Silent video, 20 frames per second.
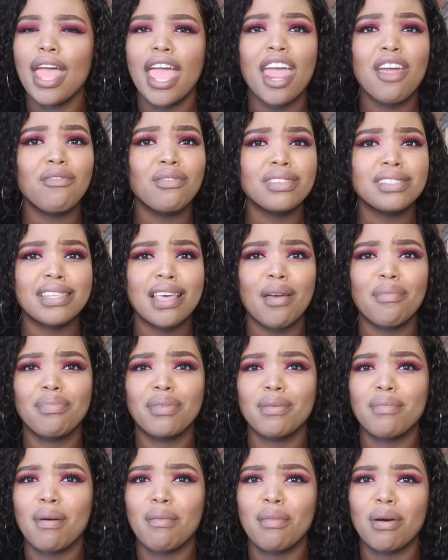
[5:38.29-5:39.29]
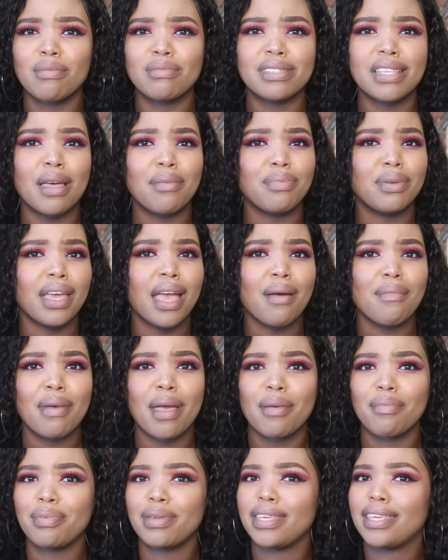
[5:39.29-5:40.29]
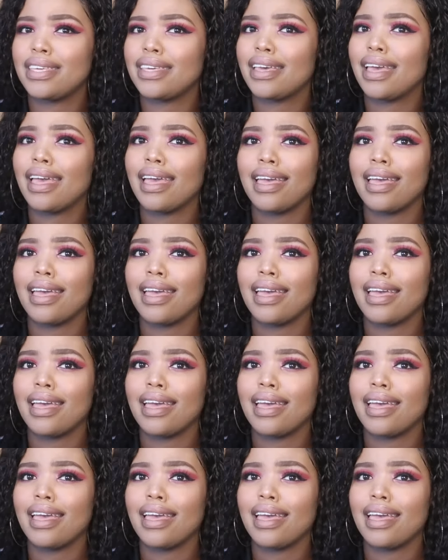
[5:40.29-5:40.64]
Everyone's happy, my mom's happy, I'm happy.